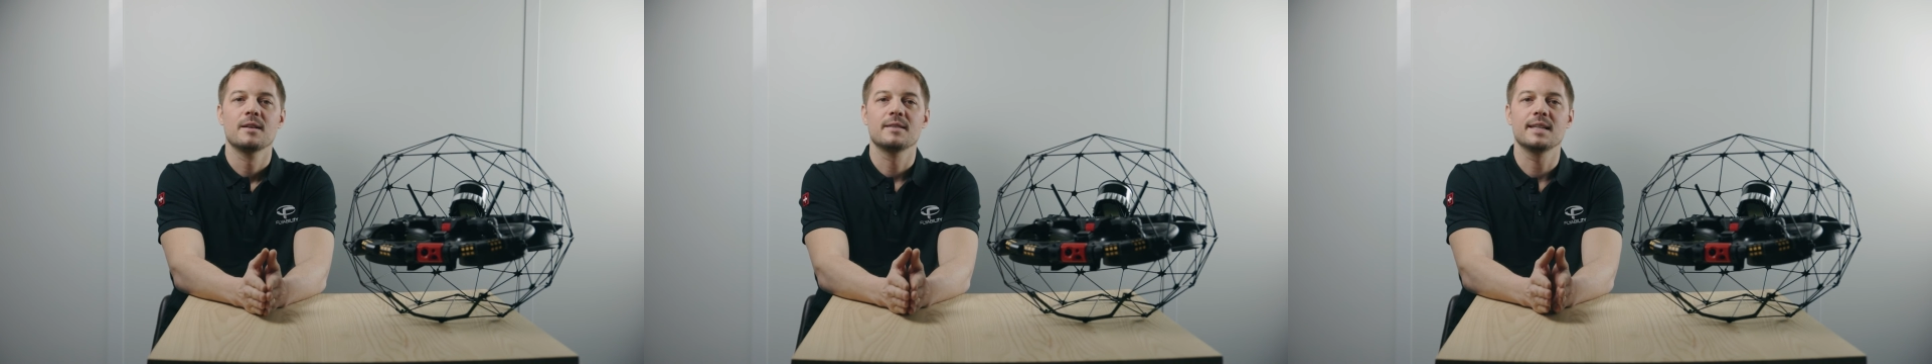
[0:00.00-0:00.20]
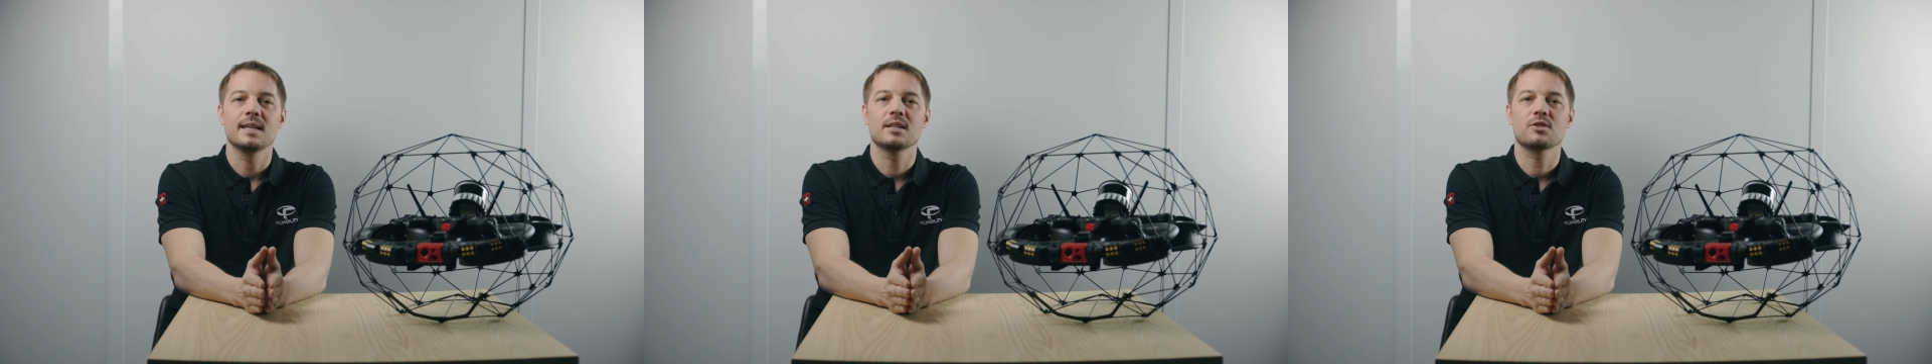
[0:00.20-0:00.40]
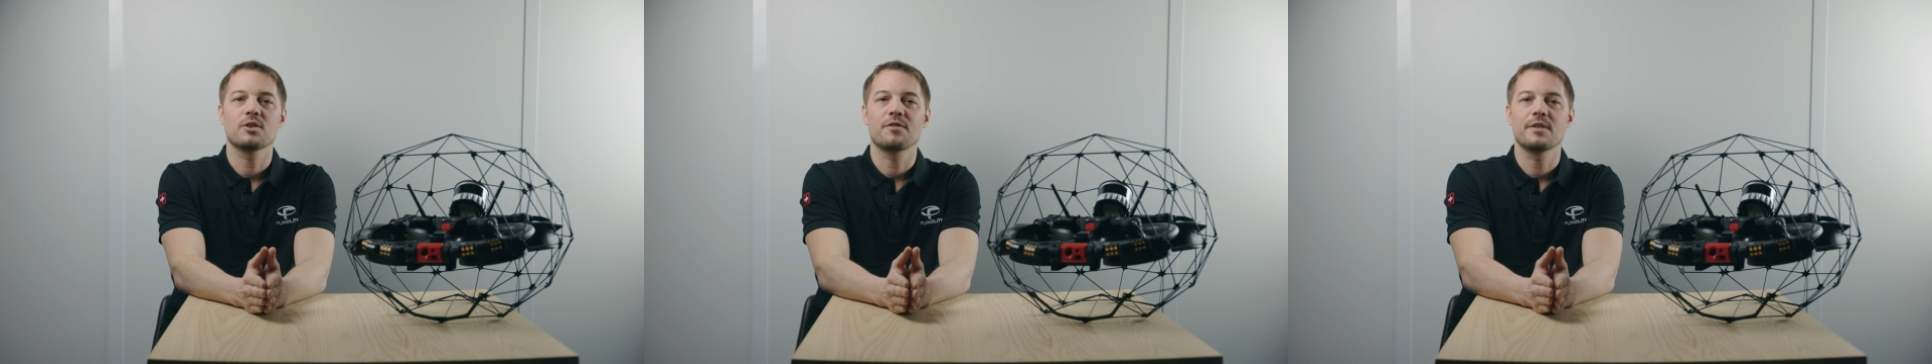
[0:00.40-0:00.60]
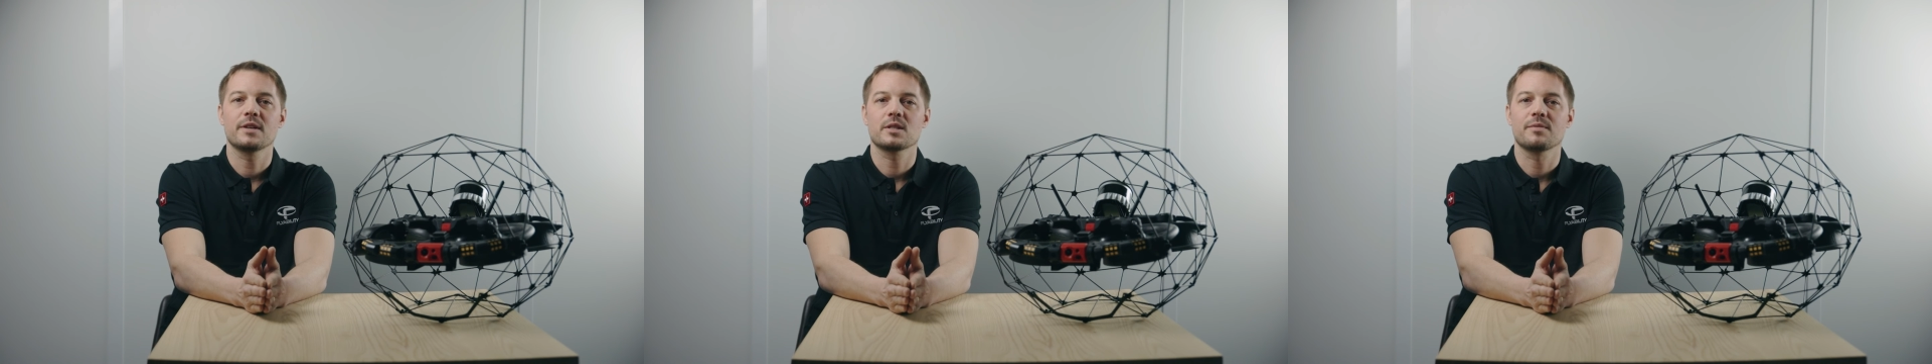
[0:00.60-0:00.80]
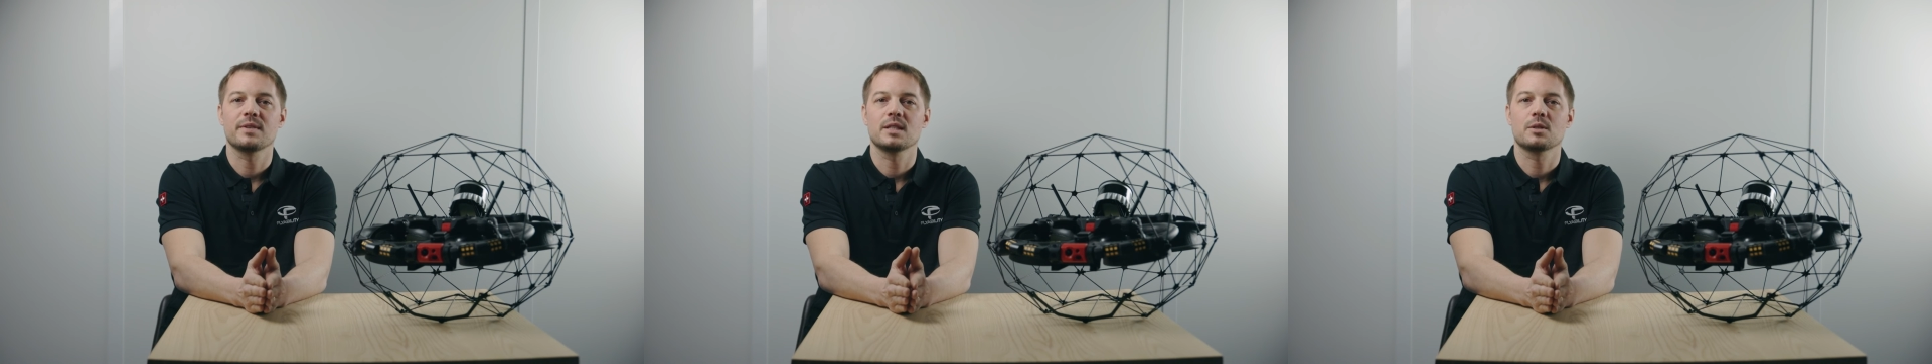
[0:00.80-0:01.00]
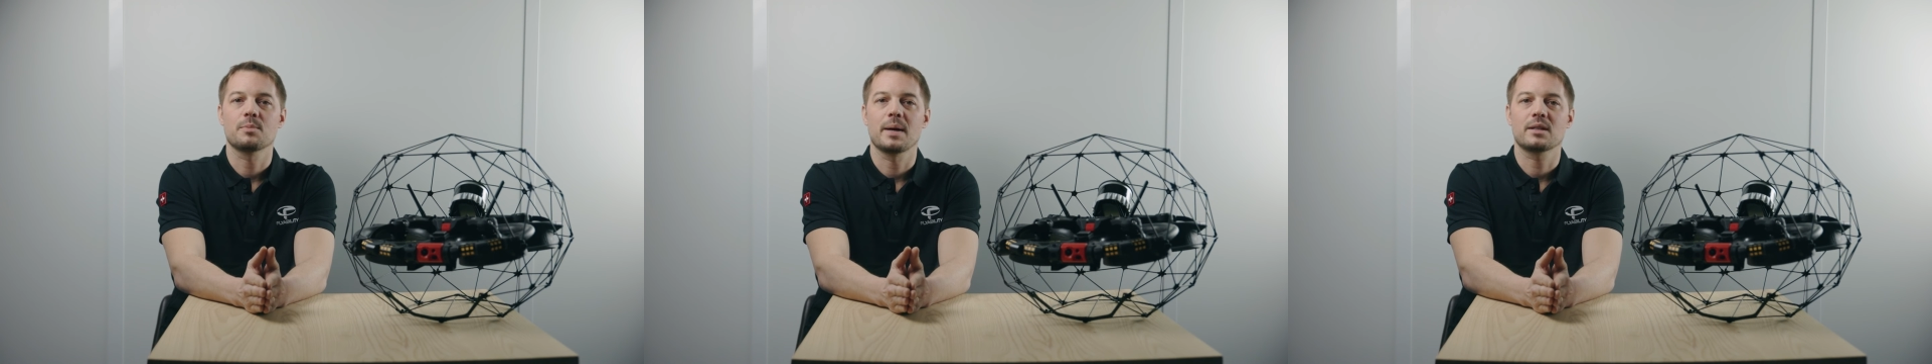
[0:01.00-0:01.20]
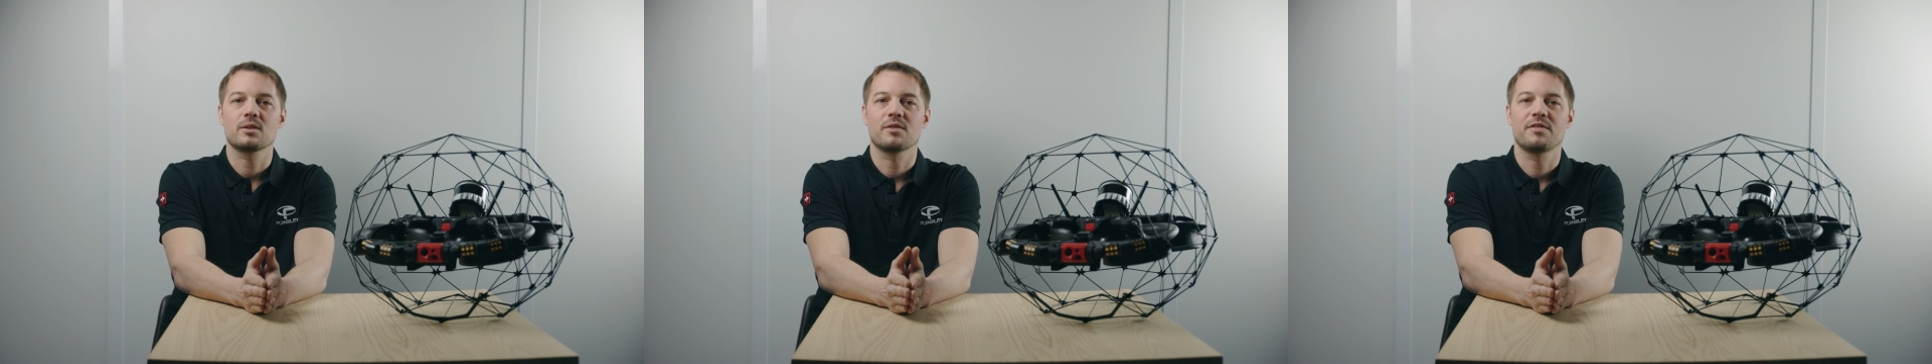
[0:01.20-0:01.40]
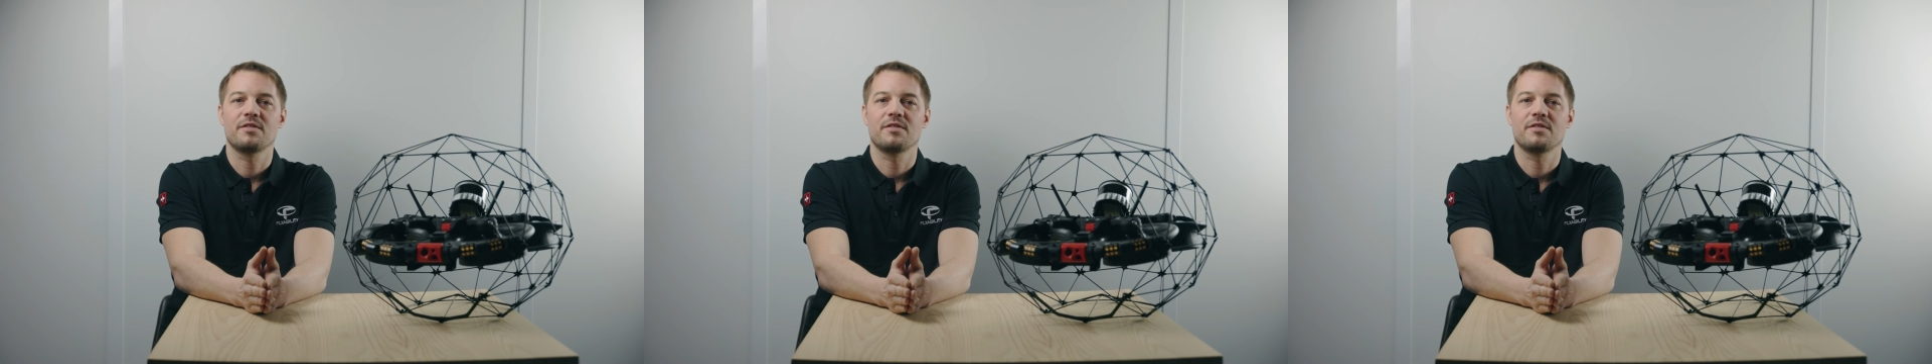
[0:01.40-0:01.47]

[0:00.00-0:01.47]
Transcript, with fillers: The interface of Inspector